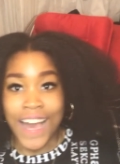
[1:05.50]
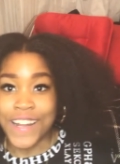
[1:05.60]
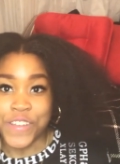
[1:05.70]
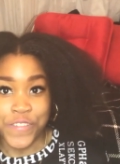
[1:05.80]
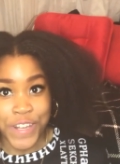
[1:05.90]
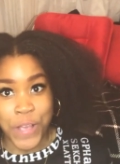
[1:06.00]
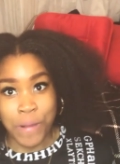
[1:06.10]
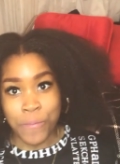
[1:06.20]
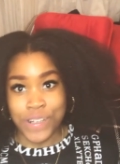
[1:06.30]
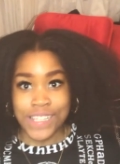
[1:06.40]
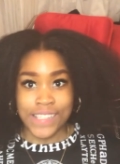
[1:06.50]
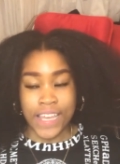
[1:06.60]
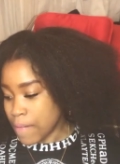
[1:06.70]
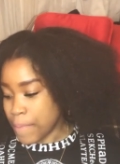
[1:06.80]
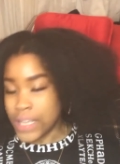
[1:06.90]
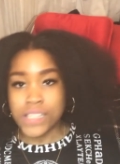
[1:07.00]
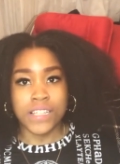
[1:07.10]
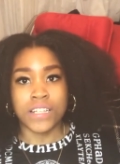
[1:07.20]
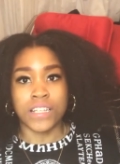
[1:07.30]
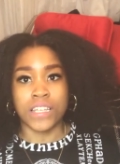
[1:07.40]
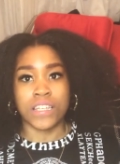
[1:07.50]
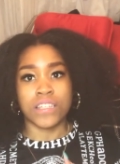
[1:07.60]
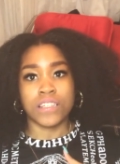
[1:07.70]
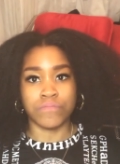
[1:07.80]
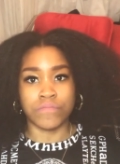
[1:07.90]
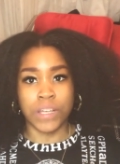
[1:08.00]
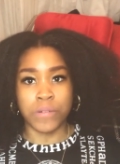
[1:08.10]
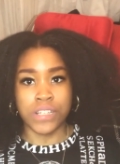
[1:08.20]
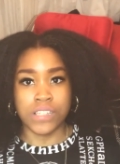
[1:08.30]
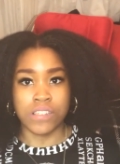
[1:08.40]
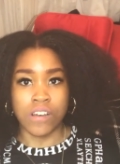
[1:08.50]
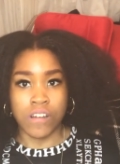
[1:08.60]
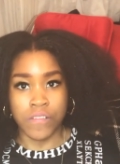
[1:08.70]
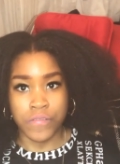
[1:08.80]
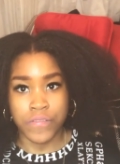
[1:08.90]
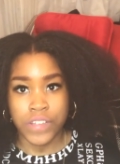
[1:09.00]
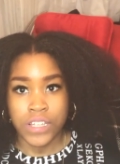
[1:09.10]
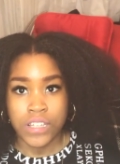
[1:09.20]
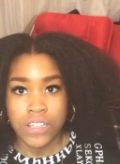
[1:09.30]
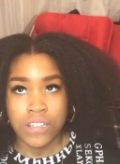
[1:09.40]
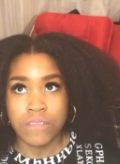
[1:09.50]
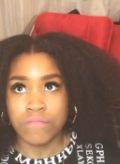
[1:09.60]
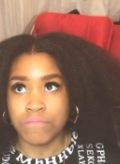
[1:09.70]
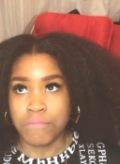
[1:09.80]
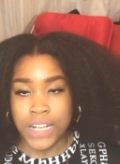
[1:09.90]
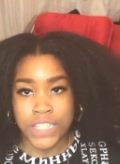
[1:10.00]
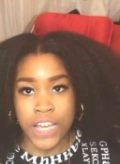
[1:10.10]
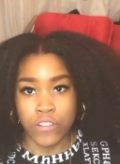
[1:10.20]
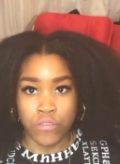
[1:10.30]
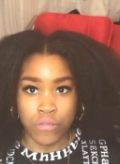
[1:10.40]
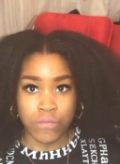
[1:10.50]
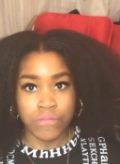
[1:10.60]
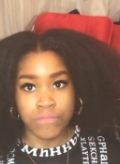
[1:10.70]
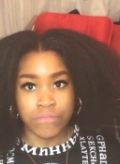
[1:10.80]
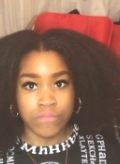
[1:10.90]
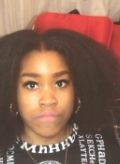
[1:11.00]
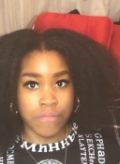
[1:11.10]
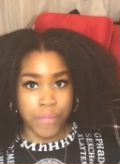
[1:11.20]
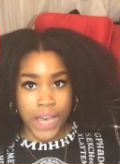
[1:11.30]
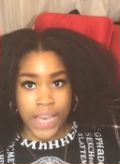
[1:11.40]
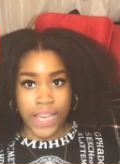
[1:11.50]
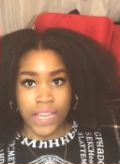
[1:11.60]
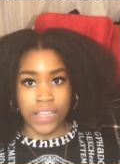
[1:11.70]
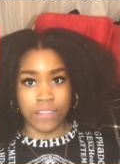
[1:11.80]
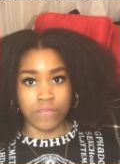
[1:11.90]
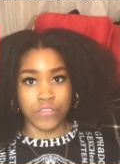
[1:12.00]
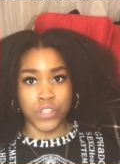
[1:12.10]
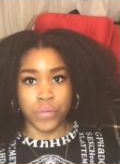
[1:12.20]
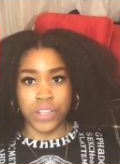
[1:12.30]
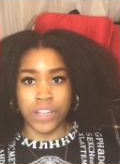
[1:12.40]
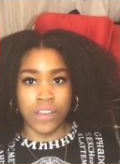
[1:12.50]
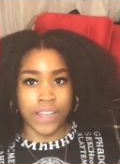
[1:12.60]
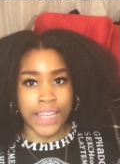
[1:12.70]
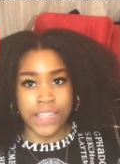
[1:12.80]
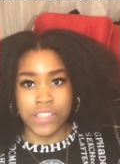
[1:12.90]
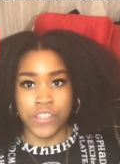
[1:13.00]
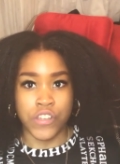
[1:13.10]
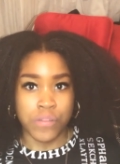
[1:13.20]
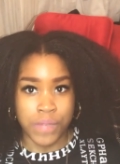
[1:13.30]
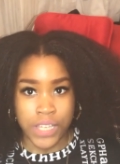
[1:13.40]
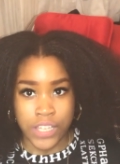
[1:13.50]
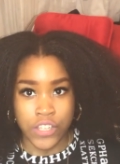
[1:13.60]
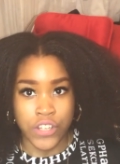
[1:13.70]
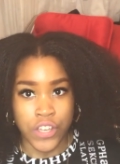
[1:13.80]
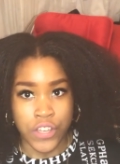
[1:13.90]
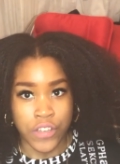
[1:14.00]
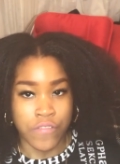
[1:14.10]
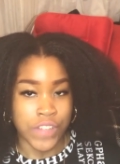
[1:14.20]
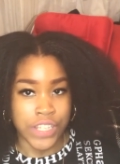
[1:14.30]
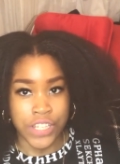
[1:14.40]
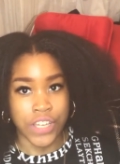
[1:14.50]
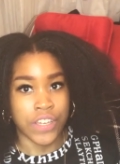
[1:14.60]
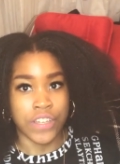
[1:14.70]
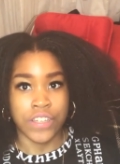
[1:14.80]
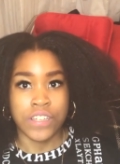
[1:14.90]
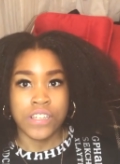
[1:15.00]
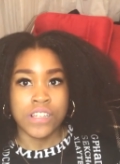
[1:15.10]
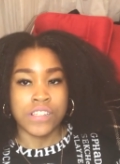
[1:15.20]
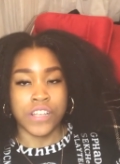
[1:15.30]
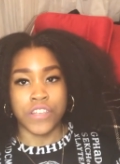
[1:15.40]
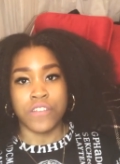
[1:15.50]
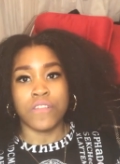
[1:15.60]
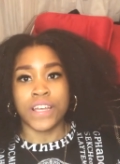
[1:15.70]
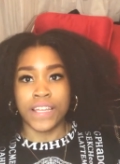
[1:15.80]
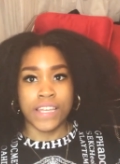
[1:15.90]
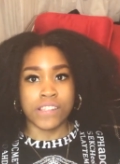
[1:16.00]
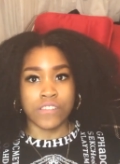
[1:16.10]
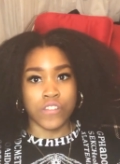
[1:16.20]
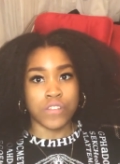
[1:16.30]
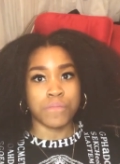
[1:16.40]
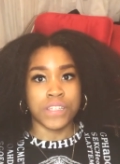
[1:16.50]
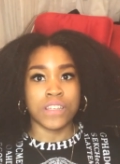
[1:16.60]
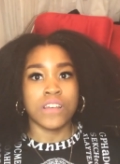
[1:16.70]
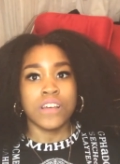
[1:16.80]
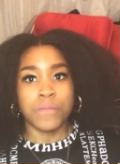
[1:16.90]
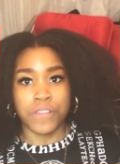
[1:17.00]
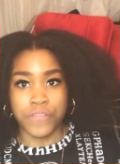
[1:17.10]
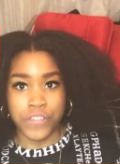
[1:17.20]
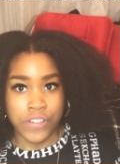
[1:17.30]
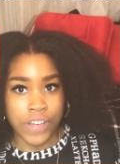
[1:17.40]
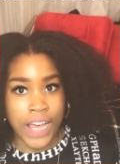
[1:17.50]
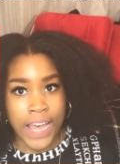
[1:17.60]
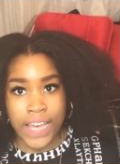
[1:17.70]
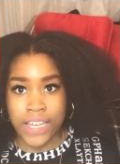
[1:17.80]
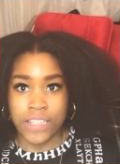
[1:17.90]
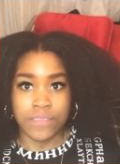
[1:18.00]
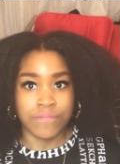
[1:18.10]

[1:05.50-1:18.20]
I don't even know what I'm gonna say. Basically, mm, I'm gonna start off my channel by doing a get to know me, you know, video so you look can get to know me before I